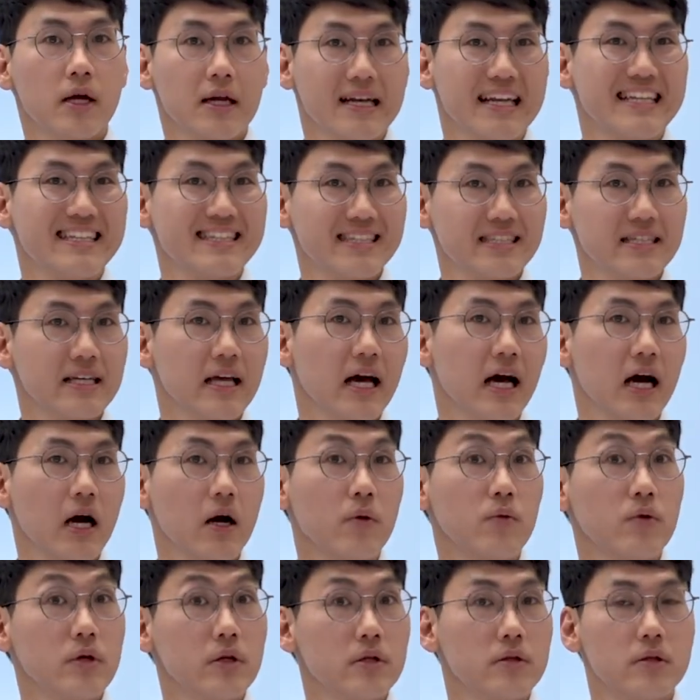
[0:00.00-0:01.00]
Let's see
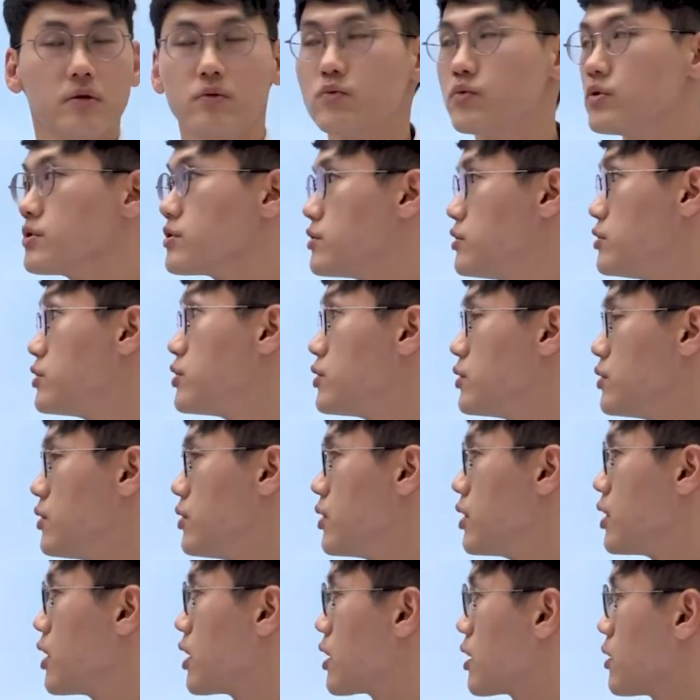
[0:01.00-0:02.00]
how it would do
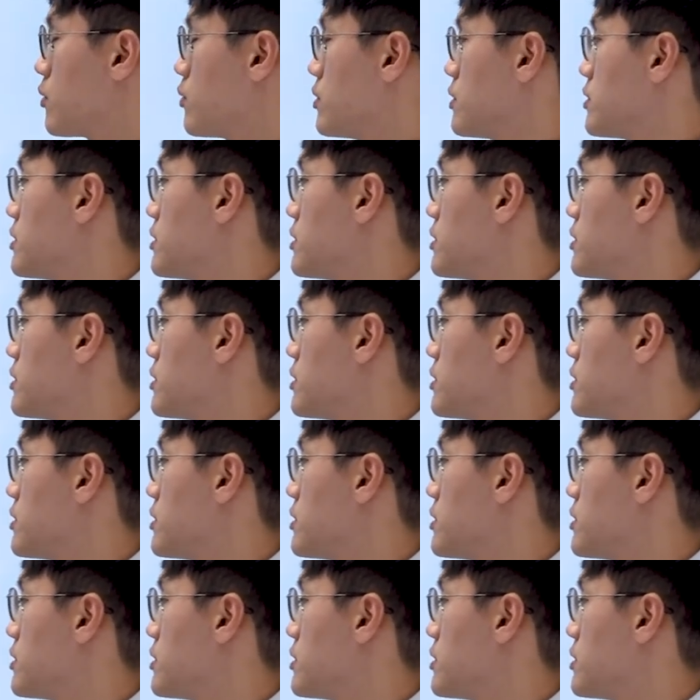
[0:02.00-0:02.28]
with